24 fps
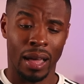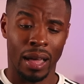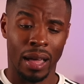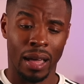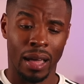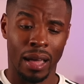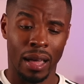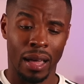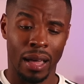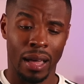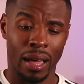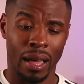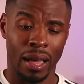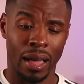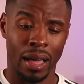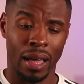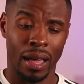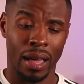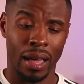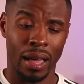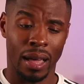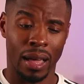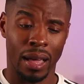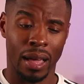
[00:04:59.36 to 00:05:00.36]

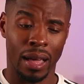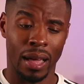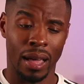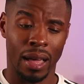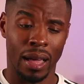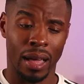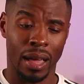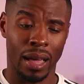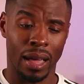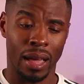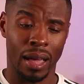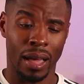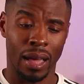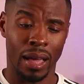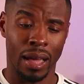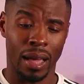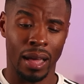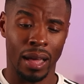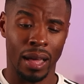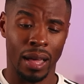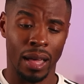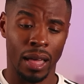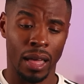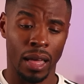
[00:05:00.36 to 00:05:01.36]

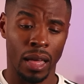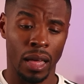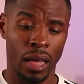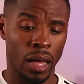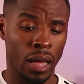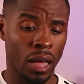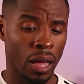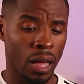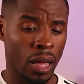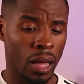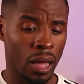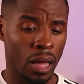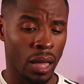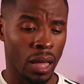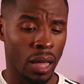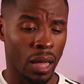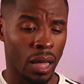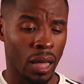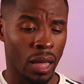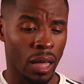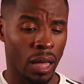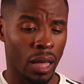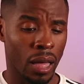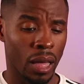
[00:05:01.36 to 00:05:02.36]

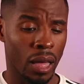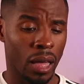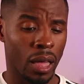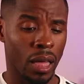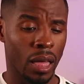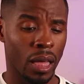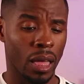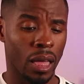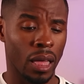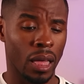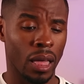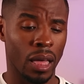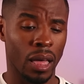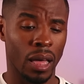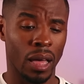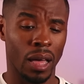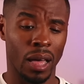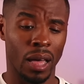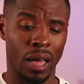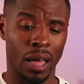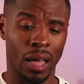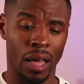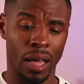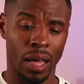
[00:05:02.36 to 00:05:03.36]

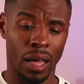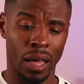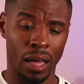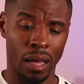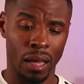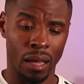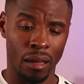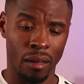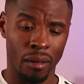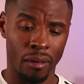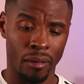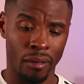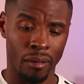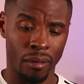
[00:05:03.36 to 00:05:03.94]
No words are spoken by the person on screen.